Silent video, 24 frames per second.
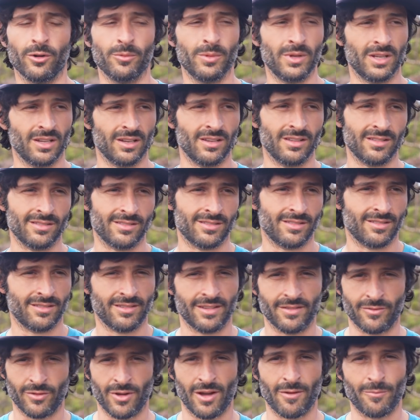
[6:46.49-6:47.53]
because
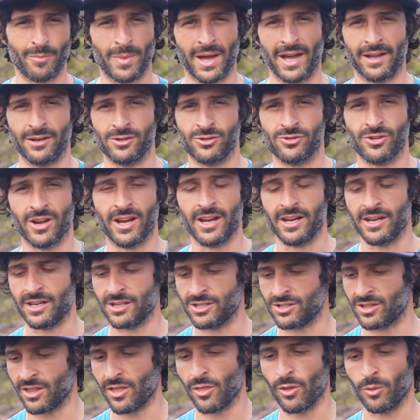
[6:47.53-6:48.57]
if you have bad
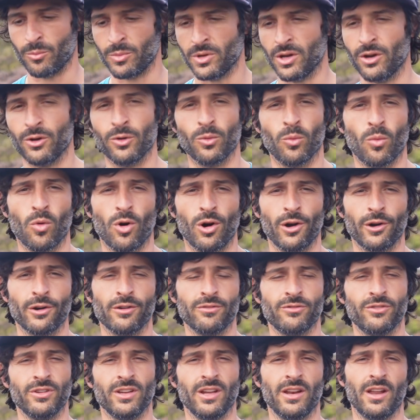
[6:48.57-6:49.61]
drainage, then they'll be underwater
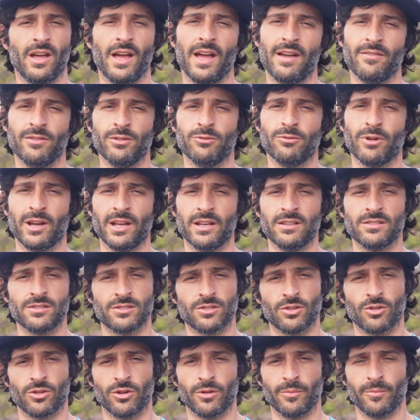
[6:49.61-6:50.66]
if you get a heavy
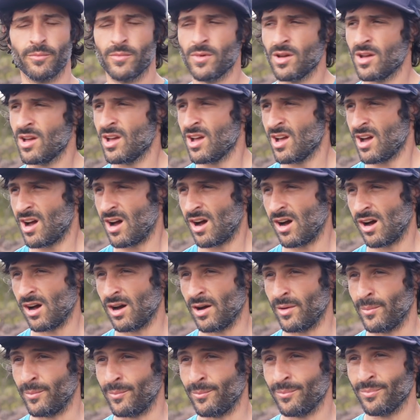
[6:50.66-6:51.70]
rainstorm.
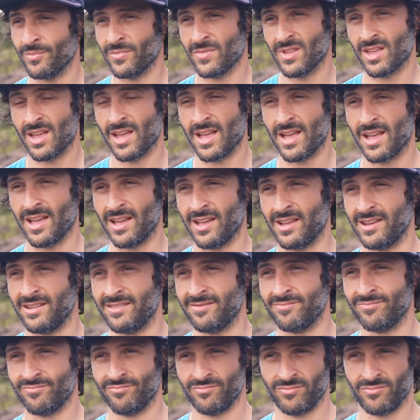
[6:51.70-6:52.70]
And